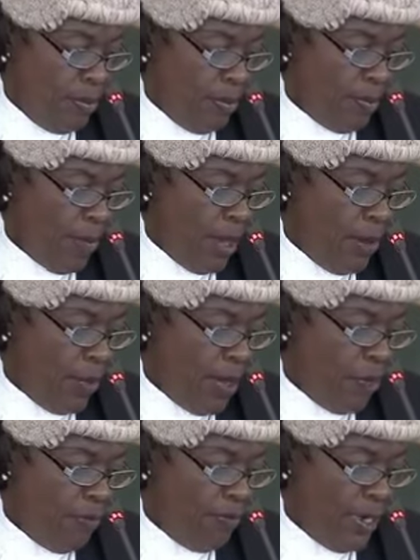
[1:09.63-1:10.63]
by way
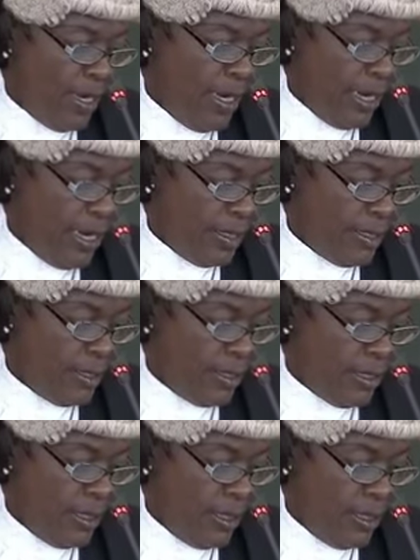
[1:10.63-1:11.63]
of an election
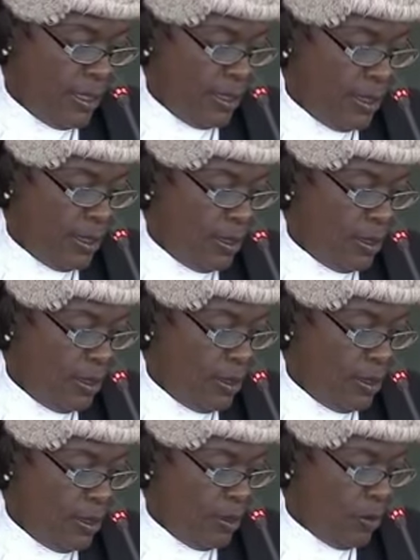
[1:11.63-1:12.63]

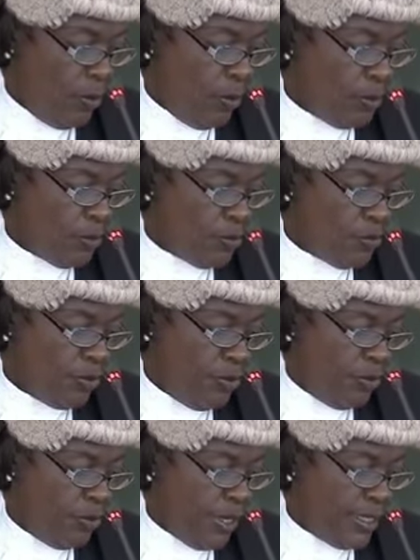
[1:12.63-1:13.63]
caused through
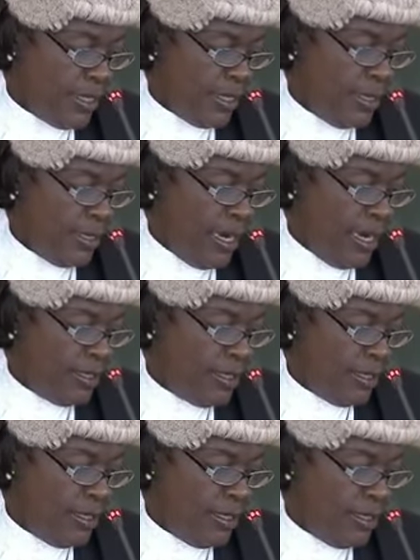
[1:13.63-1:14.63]

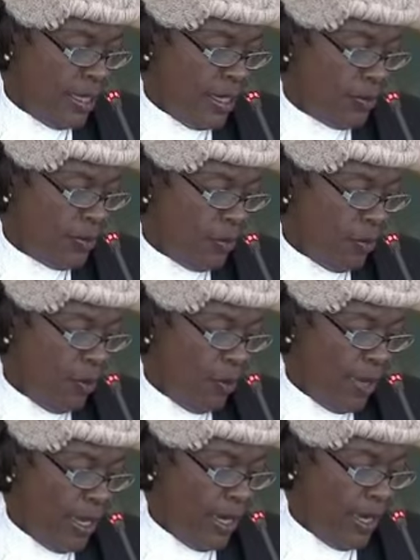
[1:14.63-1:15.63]
resignation, death, or
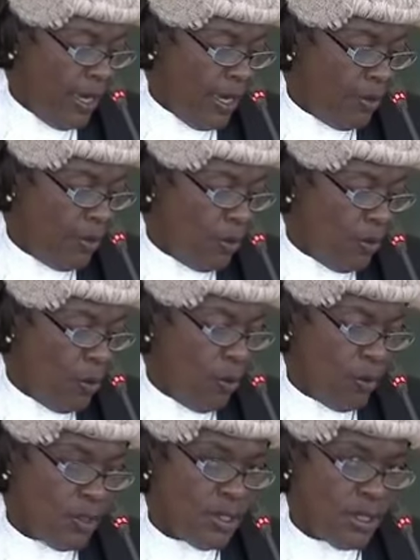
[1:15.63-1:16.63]
any other
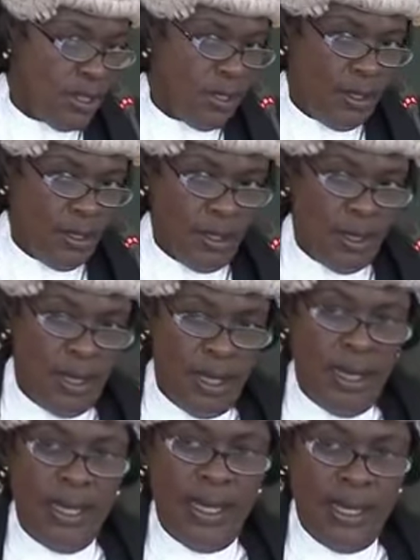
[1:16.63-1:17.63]
cause.
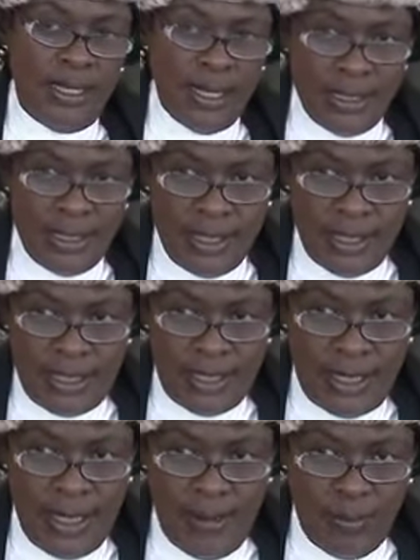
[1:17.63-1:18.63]
It doesn't
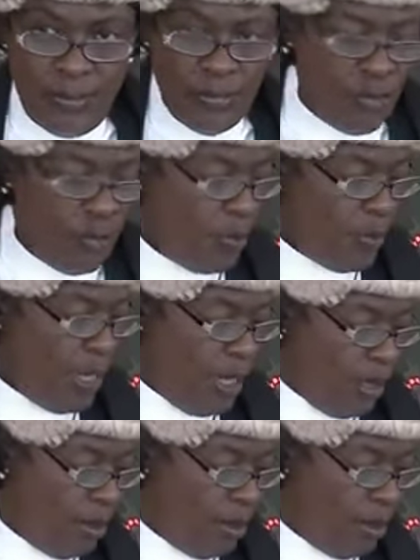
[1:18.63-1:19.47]
seem to be